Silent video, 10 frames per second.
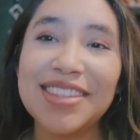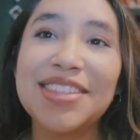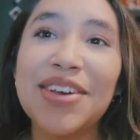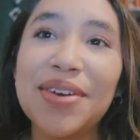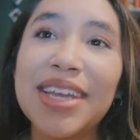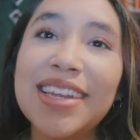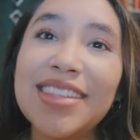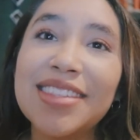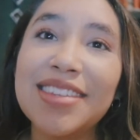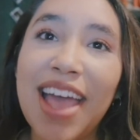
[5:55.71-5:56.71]
So it is
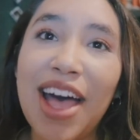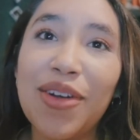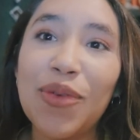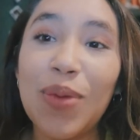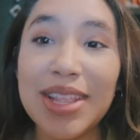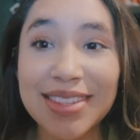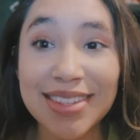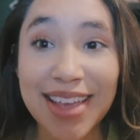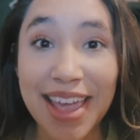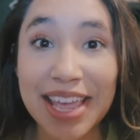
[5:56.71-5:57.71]
now
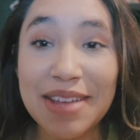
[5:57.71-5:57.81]
Wednesday,